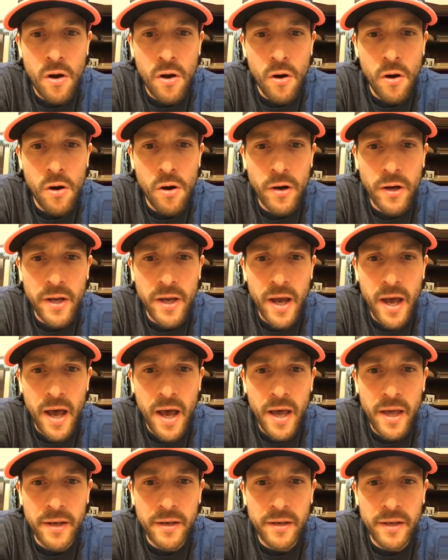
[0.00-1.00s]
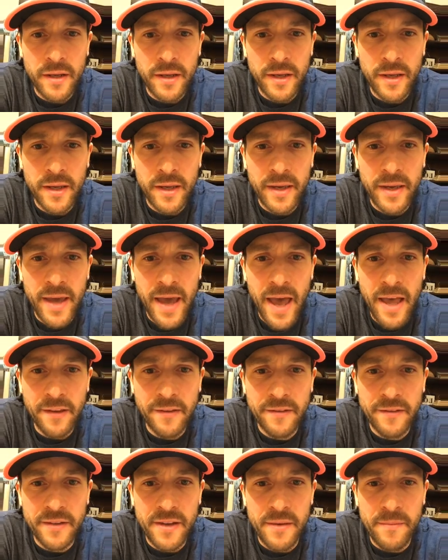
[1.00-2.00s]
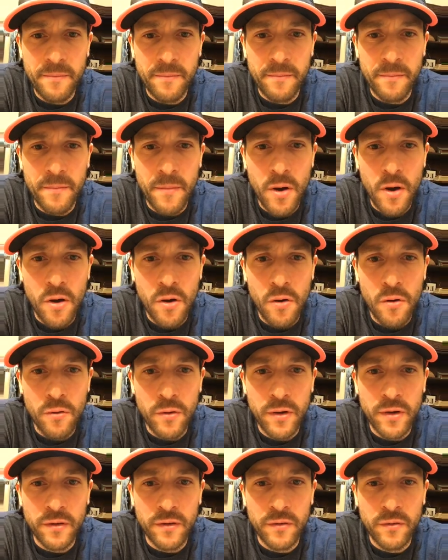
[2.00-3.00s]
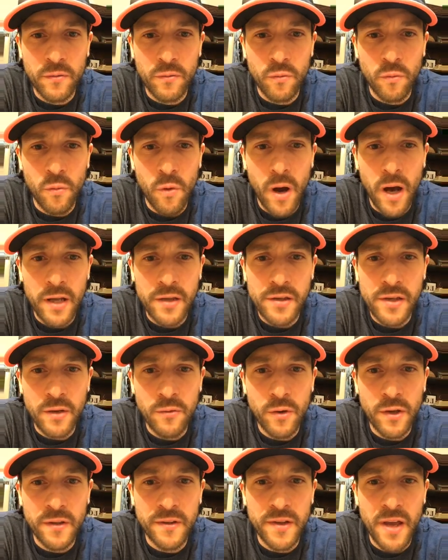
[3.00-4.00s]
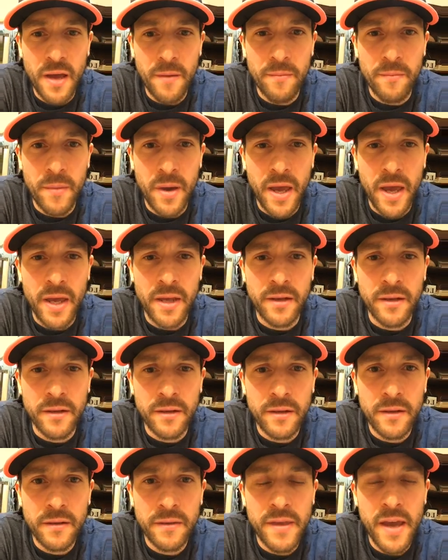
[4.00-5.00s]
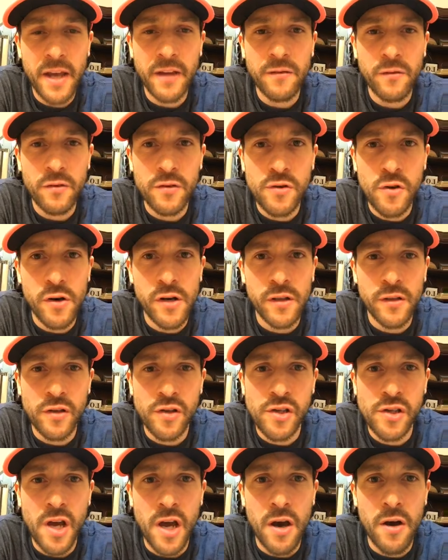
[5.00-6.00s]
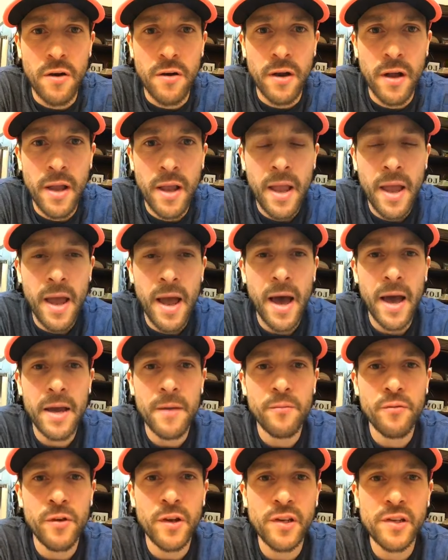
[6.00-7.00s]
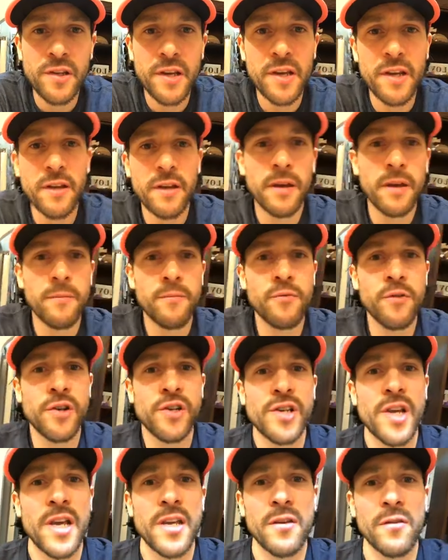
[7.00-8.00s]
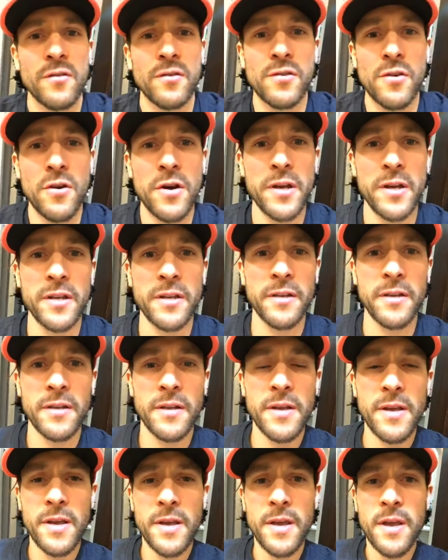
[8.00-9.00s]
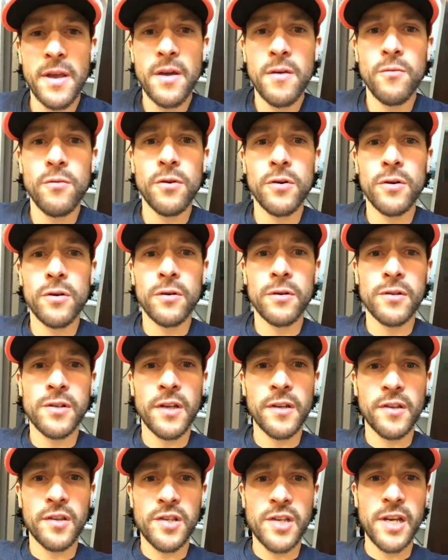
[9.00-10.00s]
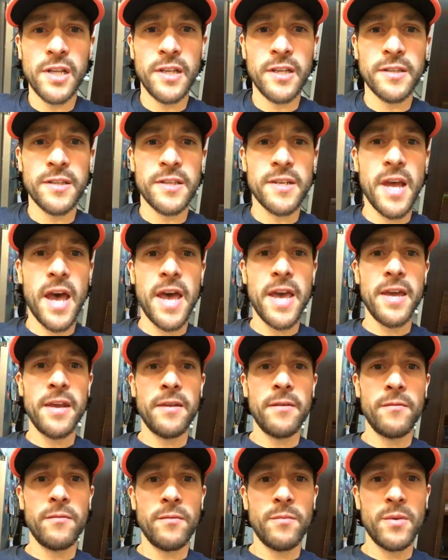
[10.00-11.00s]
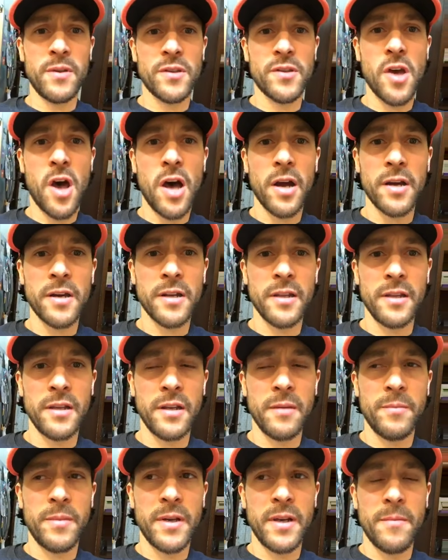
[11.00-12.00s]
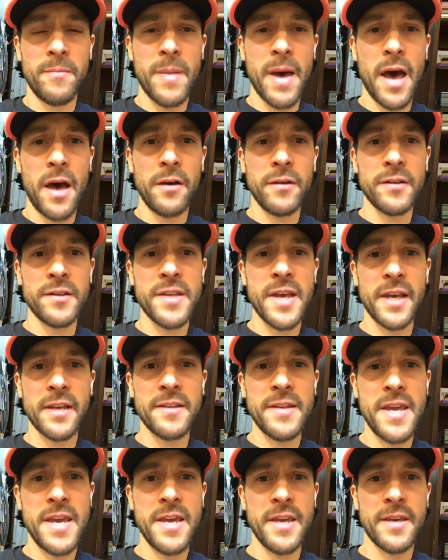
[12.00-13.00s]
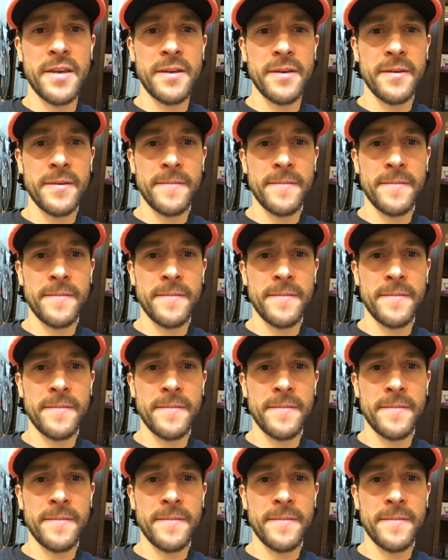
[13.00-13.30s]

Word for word: Orkan Gassimo is watching. What's up, man? Thanks for joining the show. I appreciate appreciate you joining. We're just chilling tonight. We've been talking a little bit about technique.